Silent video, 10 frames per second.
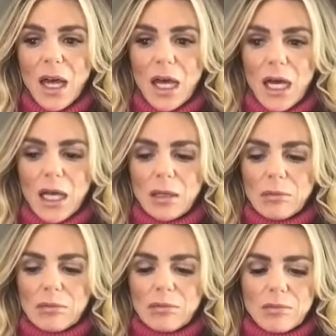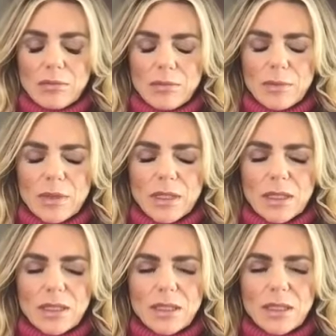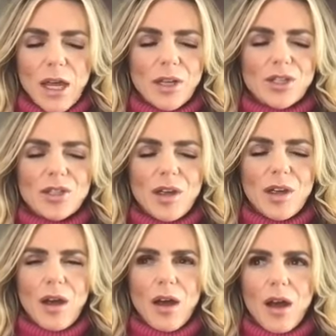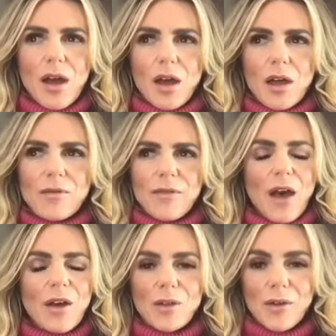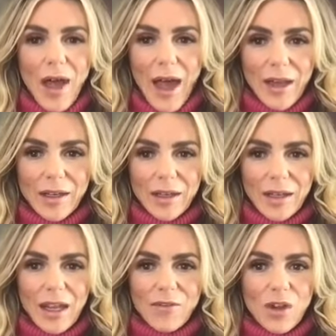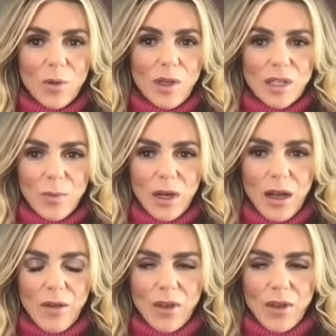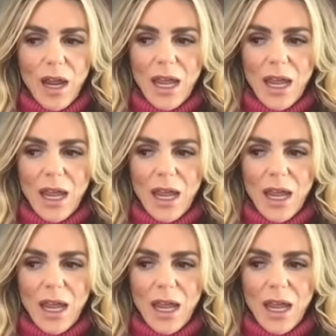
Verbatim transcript: um such a value to add if they're willing to put it out there.